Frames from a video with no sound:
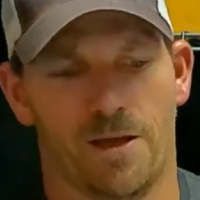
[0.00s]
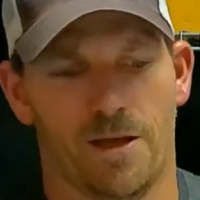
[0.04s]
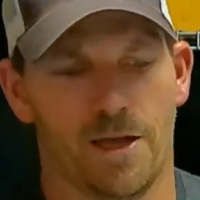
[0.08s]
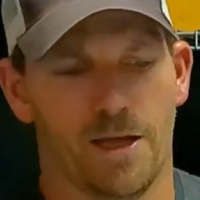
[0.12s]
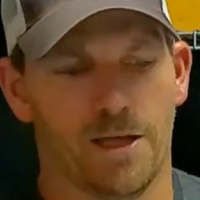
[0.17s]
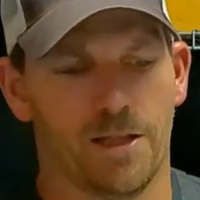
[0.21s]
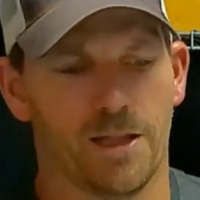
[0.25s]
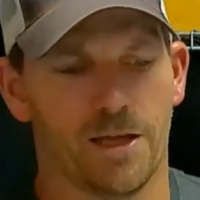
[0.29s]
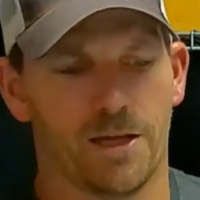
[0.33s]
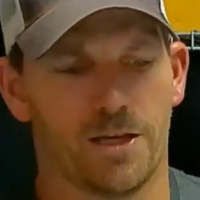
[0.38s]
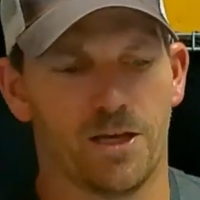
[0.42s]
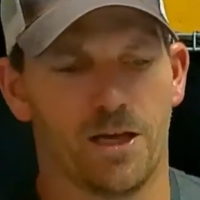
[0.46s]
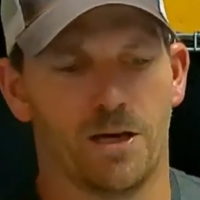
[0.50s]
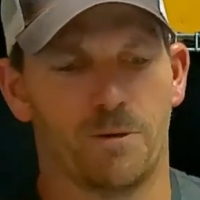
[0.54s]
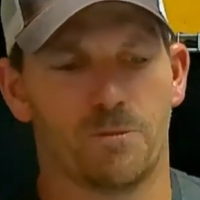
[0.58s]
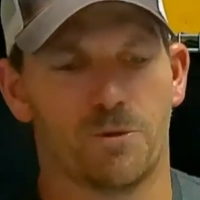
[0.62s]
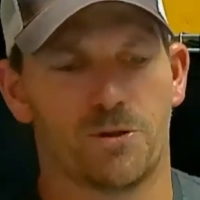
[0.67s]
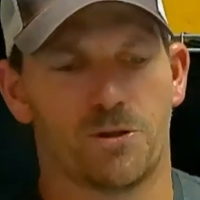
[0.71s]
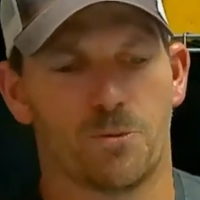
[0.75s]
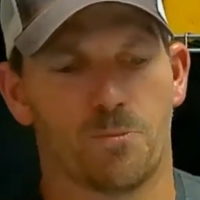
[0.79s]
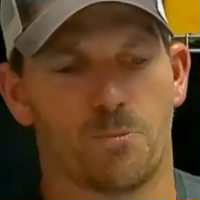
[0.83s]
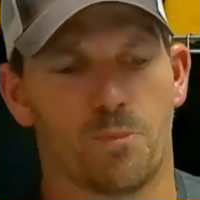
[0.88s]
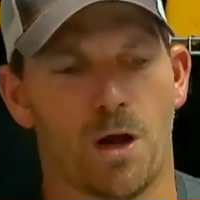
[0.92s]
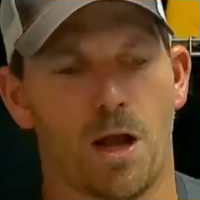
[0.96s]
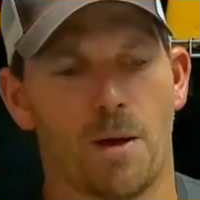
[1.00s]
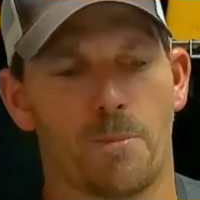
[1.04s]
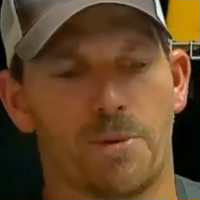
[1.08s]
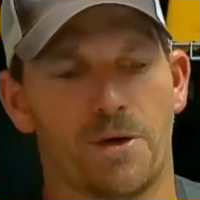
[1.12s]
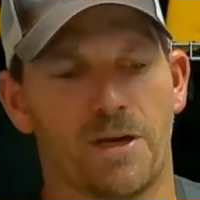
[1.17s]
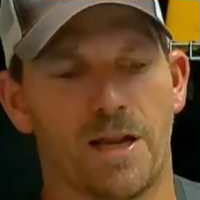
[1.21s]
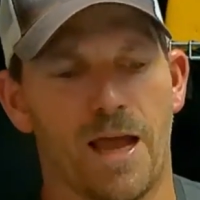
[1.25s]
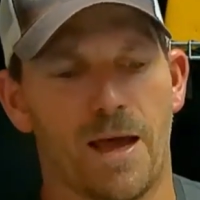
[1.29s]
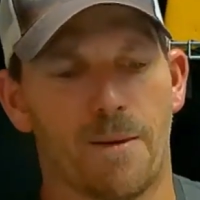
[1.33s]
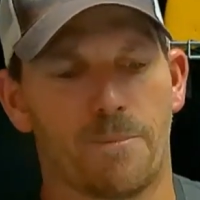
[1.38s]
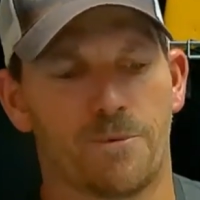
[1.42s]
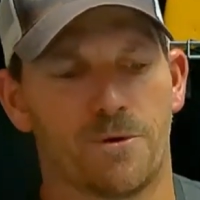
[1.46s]
And they come with the prop
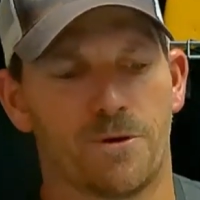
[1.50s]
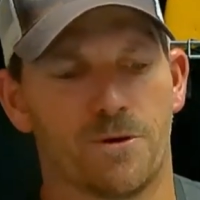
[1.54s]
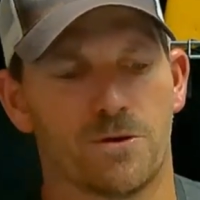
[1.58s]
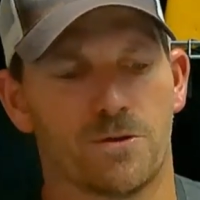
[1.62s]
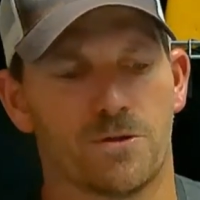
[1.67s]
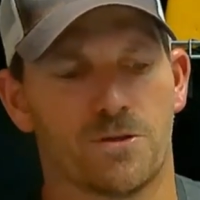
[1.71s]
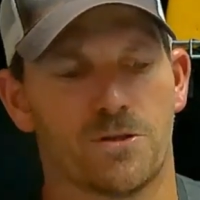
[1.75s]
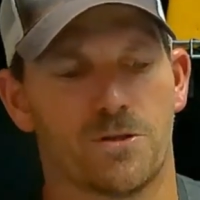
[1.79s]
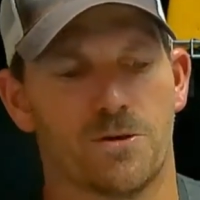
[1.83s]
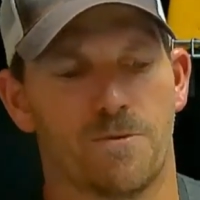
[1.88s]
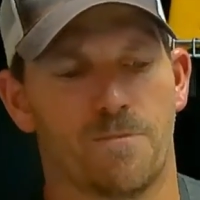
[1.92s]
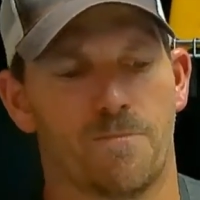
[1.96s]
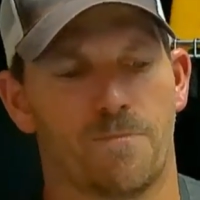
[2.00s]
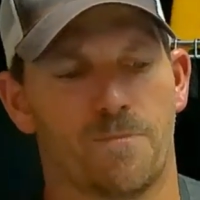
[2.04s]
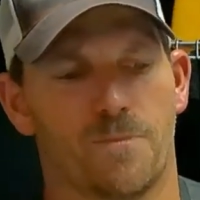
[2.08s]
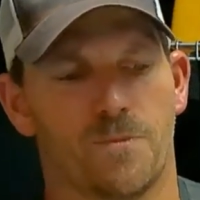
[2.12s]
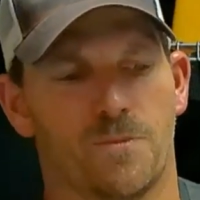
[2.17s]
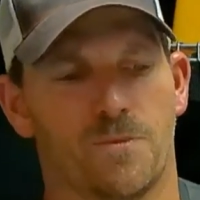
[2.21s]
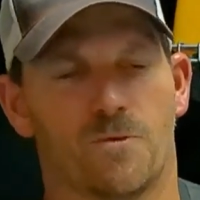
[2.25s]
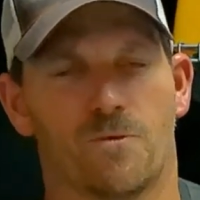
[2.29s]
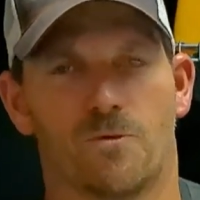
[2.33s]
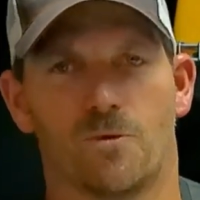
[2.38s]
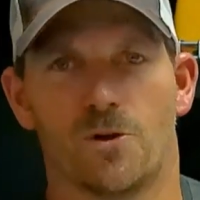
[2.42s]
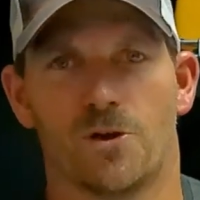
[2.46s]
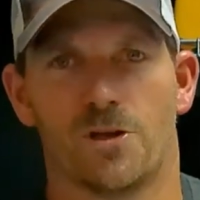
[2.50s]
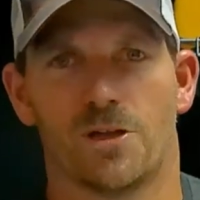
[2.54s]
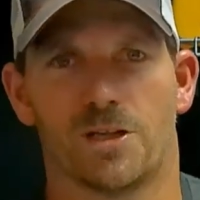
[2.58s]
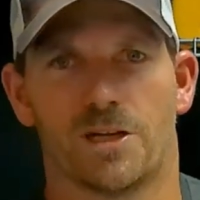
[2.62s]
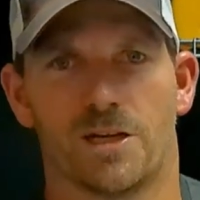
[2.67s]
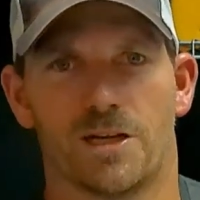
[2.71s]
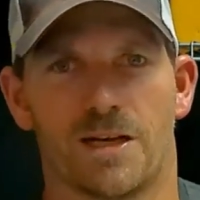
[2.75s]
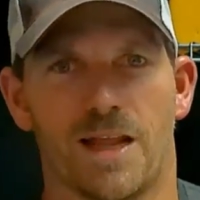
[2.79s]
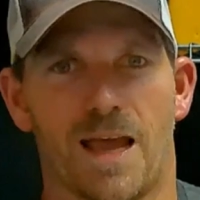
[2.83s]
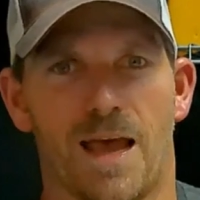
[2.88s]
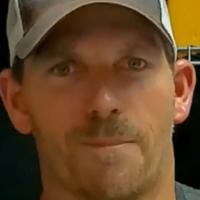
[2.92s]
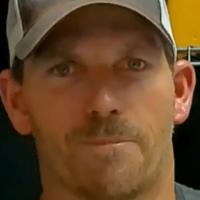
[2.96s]
adapters where you can
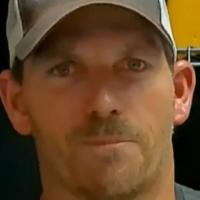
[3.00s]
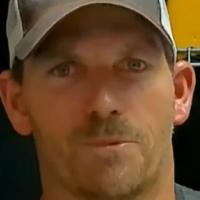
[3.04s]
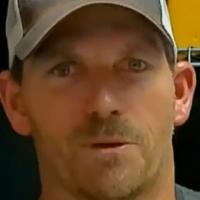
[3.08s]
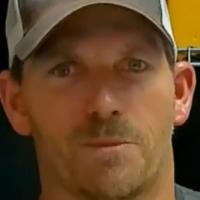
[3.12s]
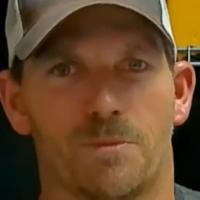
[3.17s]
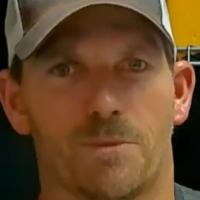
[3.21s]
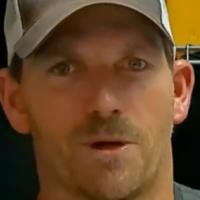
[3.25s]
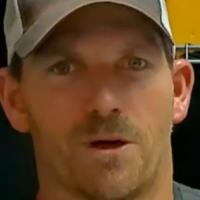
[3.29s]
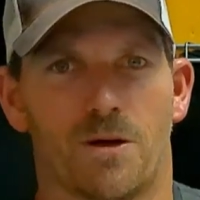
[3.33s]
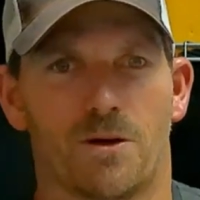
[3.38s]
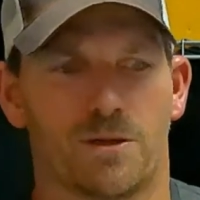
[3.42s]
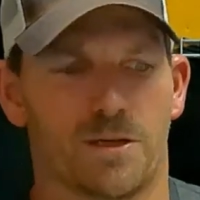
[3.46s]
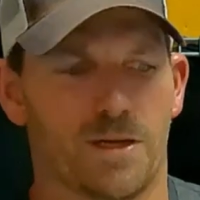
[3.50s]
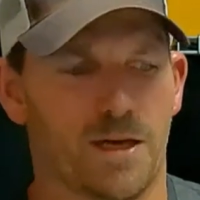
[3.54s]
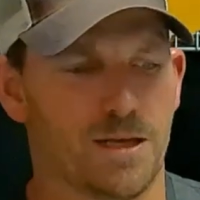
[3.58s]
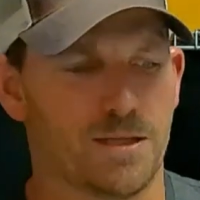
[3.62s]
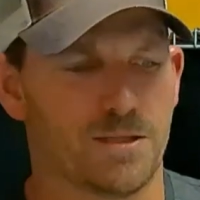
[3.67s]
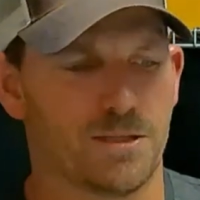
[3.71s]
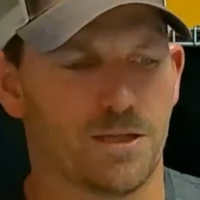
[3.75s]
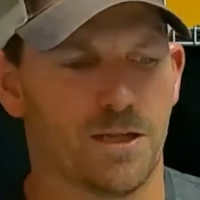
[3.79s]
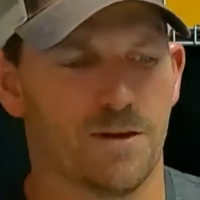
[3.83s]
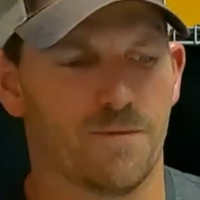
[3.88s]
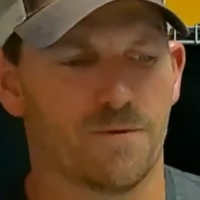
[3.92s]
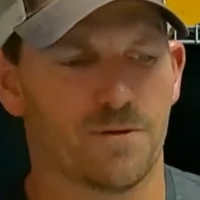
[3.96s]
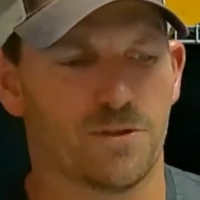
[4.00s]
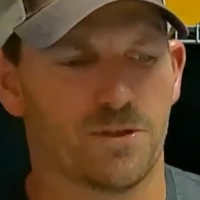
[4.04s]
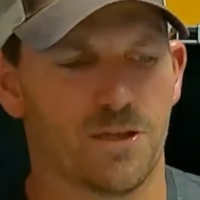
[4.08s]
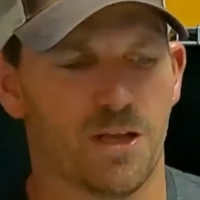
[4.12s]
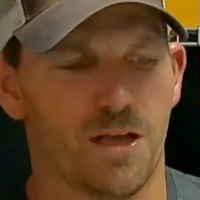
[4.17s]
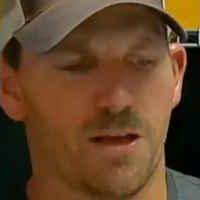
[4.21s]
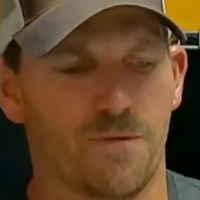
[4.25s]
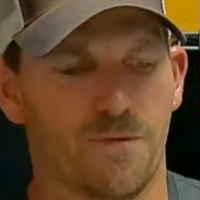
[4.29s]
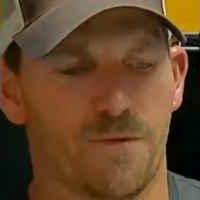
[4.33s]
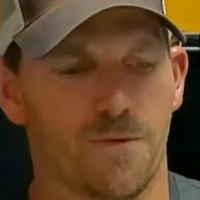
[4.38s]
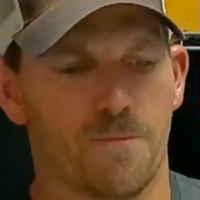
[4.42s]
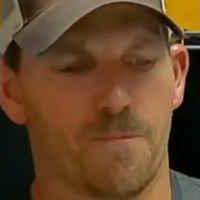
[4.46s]
adapt them to all kinds of different
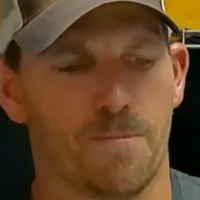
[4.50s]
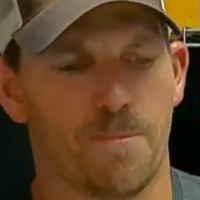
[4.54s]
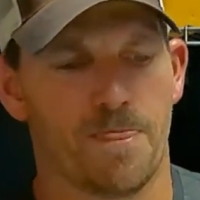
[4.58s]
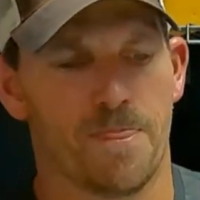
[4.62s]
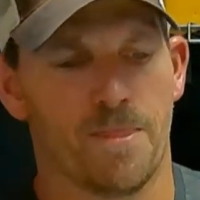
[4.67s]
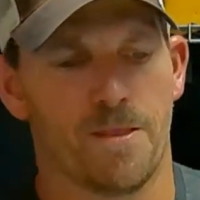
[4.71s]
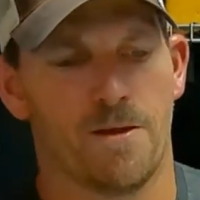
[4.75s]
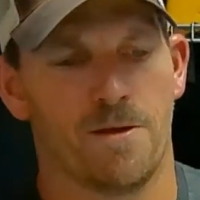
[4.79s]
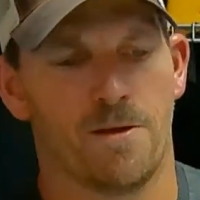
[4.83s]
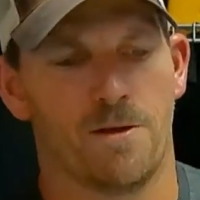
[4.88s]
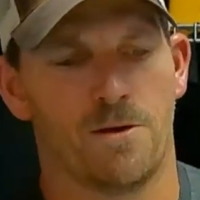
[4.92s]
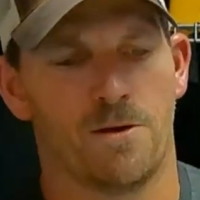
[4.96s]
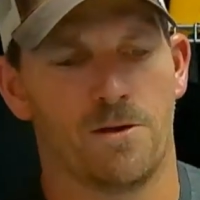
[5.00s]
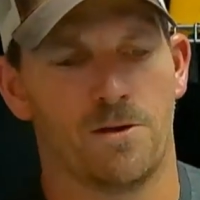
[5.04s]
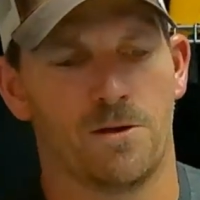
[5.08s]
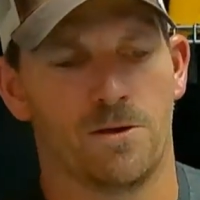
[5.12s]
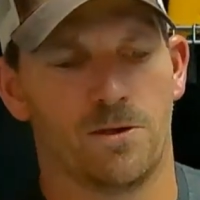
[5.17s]
stuff.